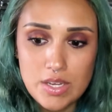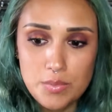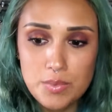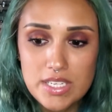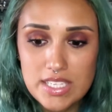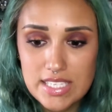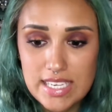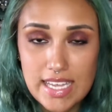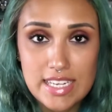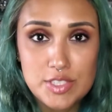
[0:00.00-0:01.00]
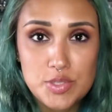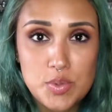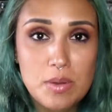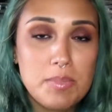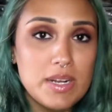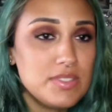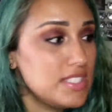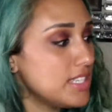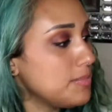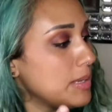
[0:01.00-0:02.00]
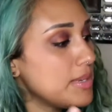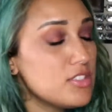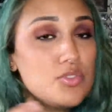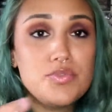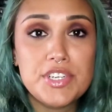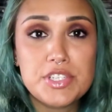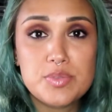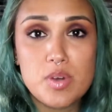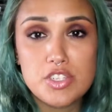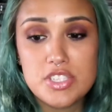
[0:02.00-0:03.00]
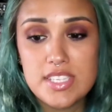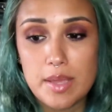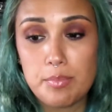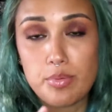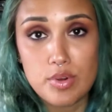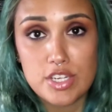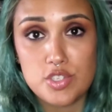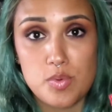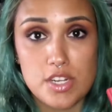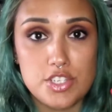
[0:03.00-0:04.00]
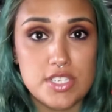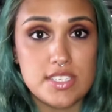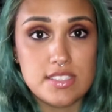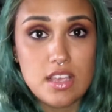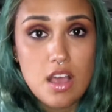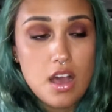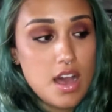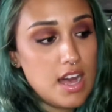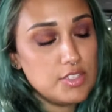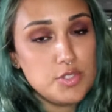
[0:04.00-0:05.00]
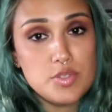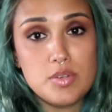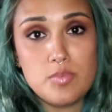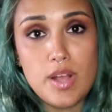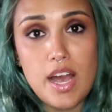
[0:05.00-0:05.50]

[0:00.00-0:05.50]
really get into them. But I was thinking maybe I'll do finger swatches and brush swatches. I'll do the